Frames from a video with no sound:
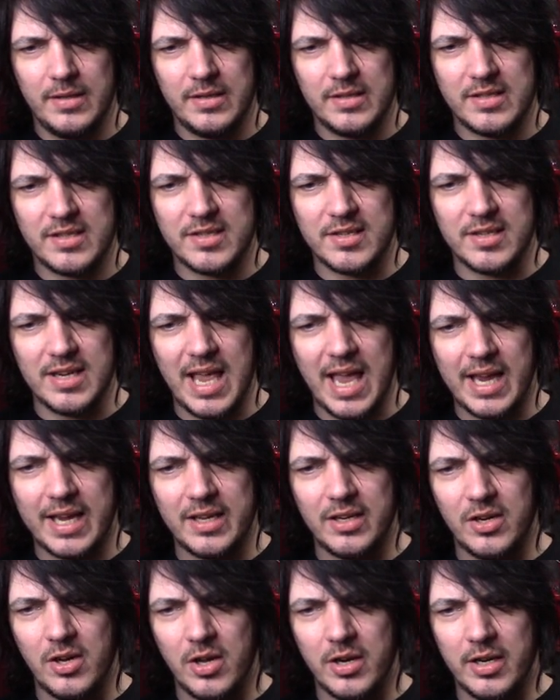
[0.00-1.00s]

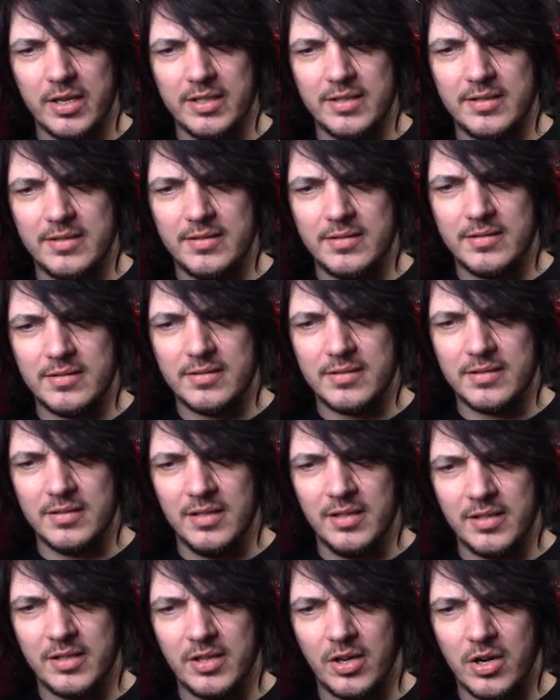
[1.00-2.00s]
snacking on a
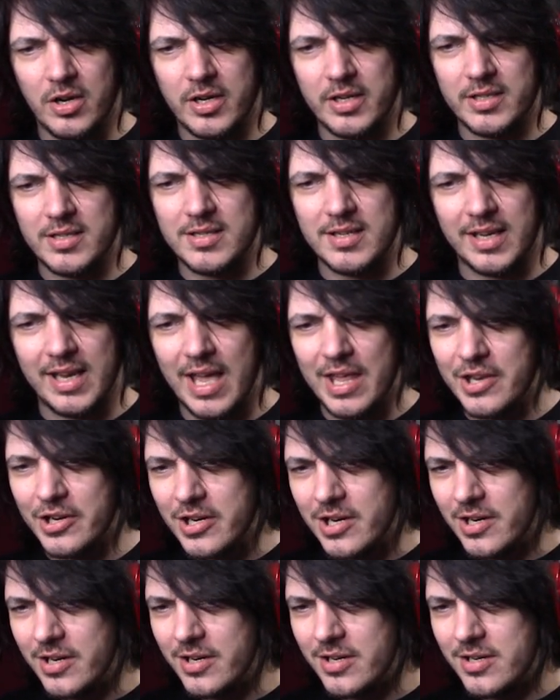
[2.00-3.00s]
carcass
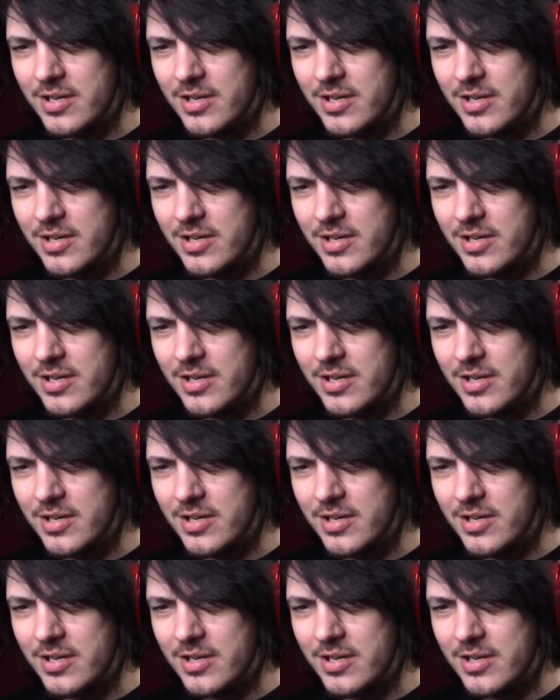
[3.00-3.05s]
together?